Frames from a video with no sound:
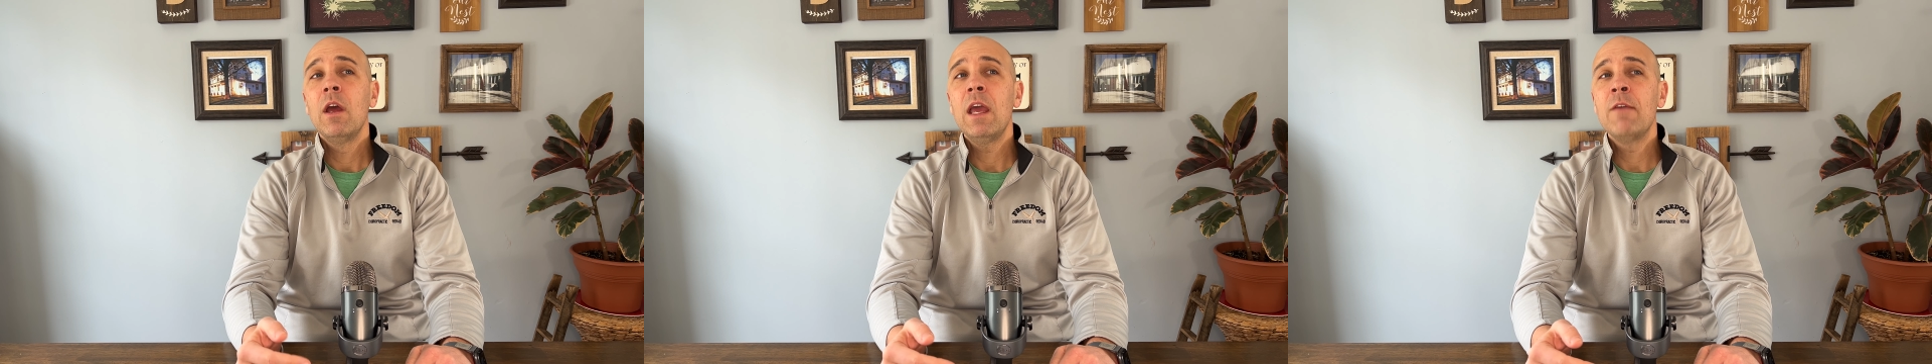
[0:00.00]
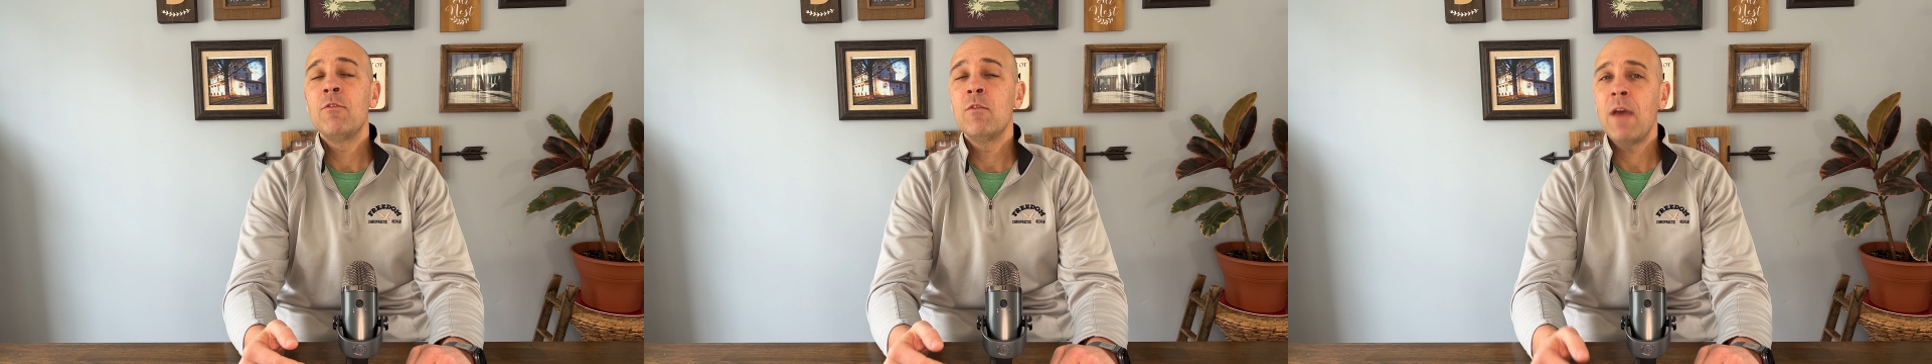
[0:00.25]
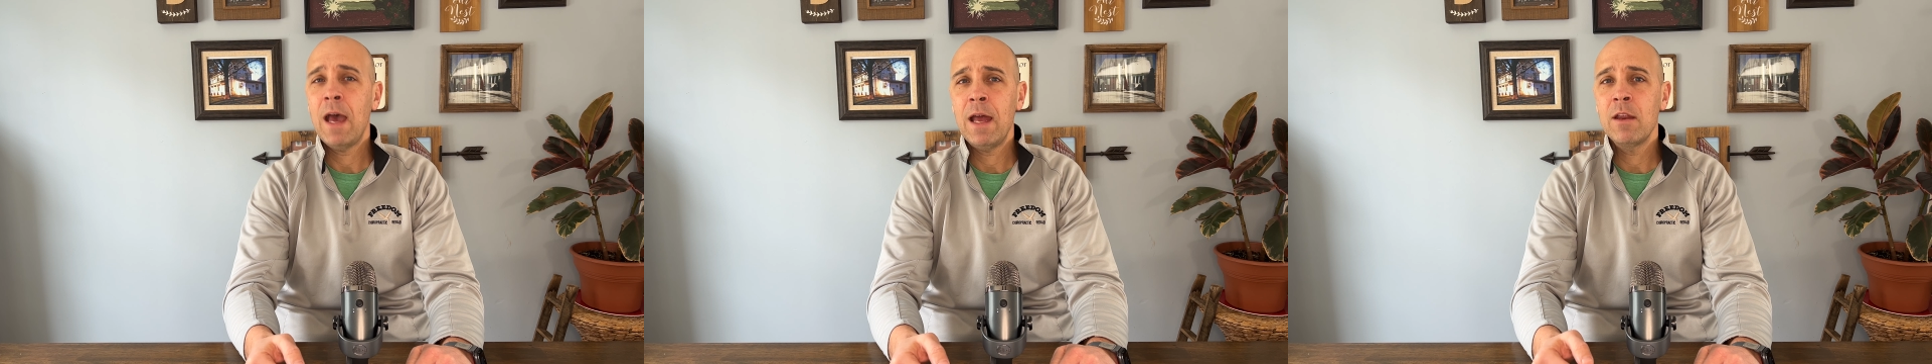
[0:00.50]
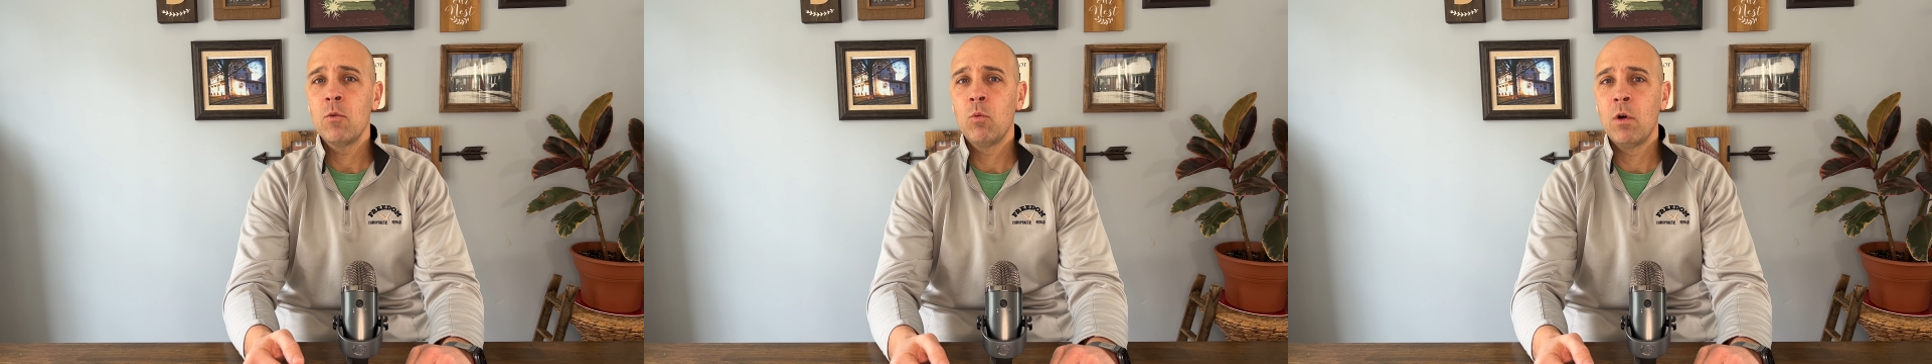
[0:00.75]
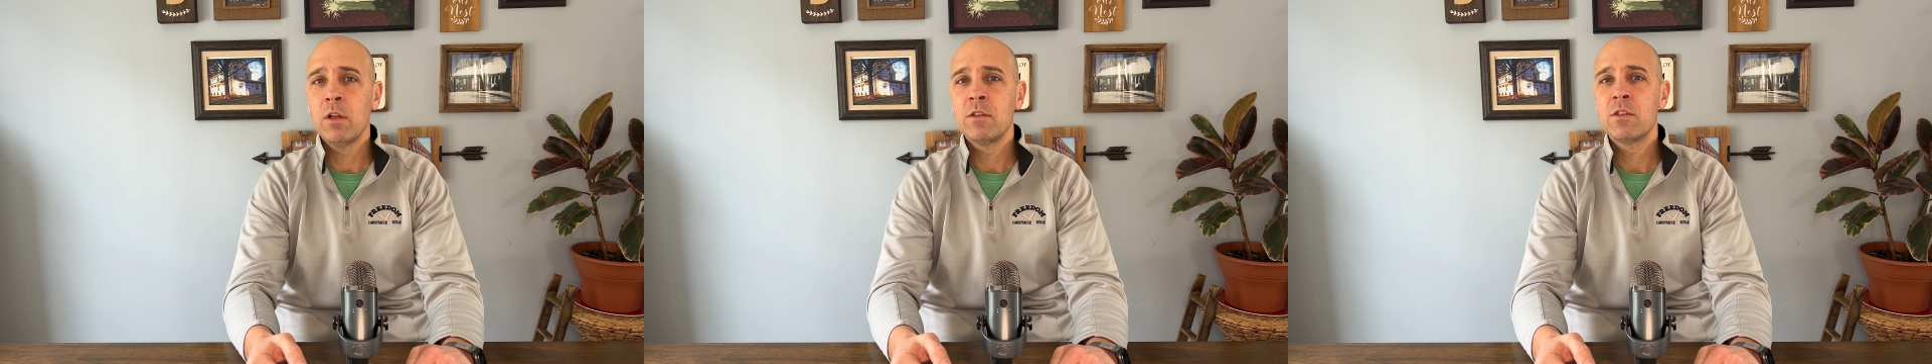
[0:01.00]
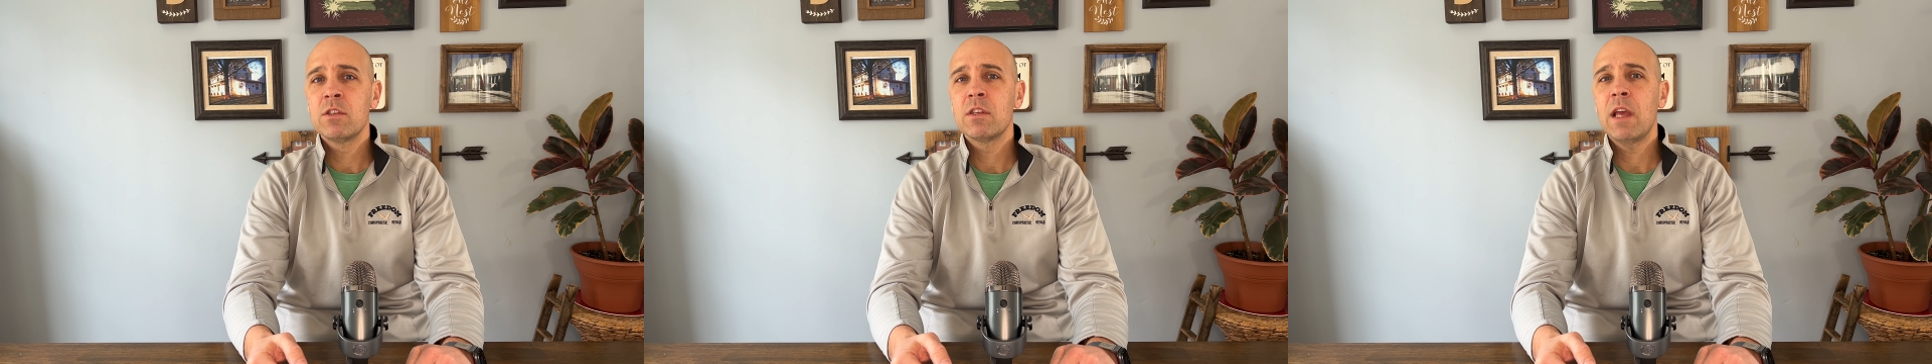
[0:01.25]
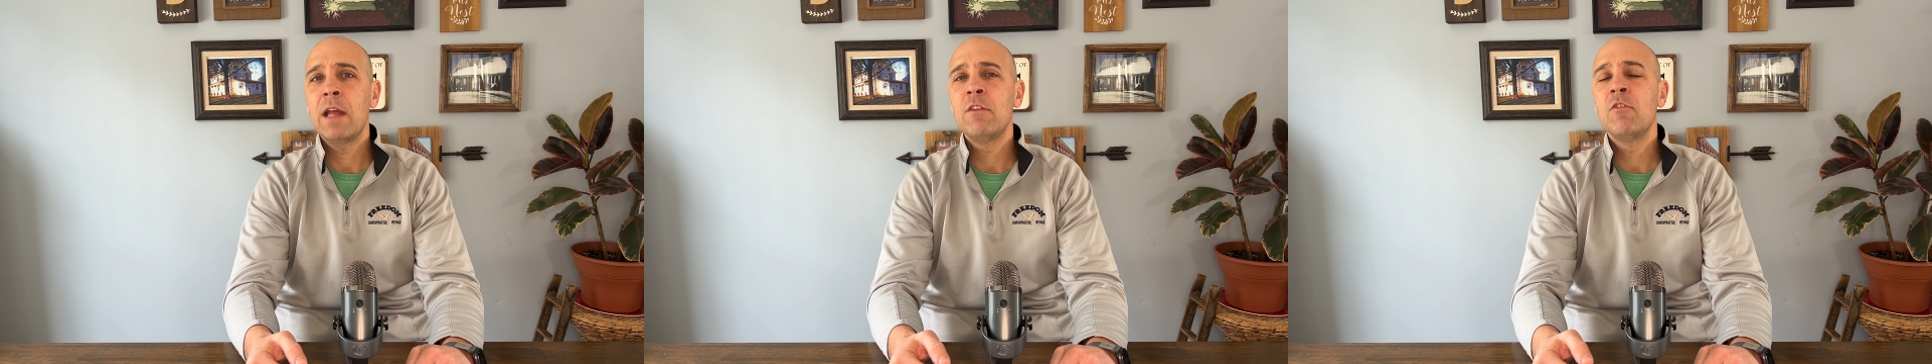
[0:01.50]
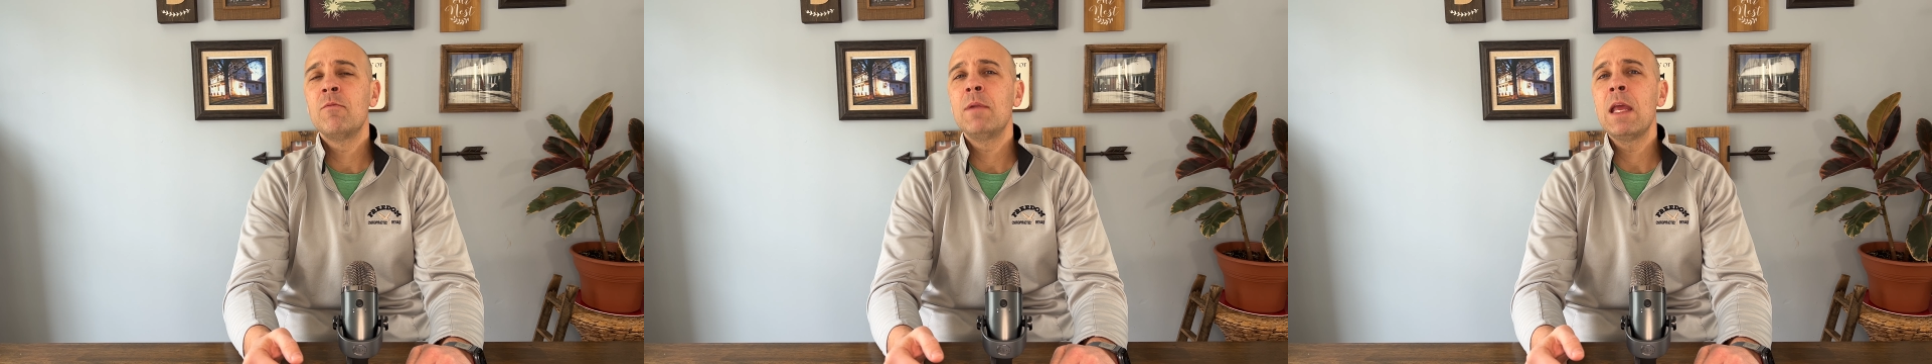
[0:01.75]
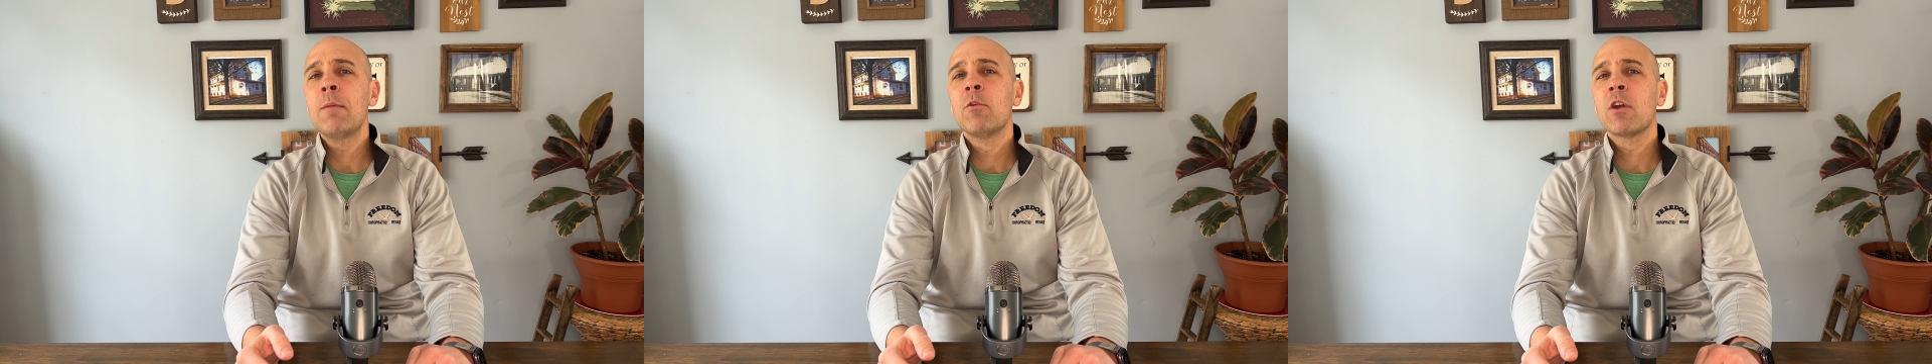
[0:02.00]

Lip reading: if you've had it once and you've been able